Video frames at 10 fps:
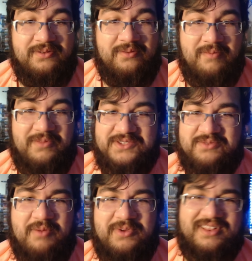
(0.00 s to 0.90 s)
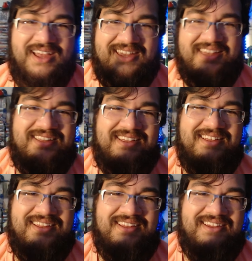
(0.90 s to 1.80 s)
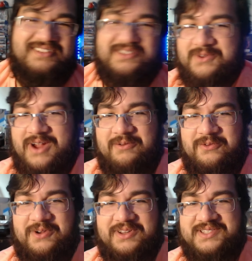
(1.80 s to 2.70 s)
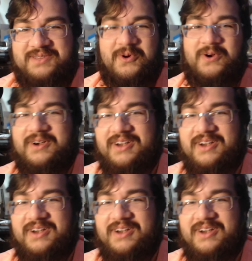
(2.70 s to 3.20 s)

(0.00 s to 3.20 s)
please remember to like it and subscribe if you want to see more.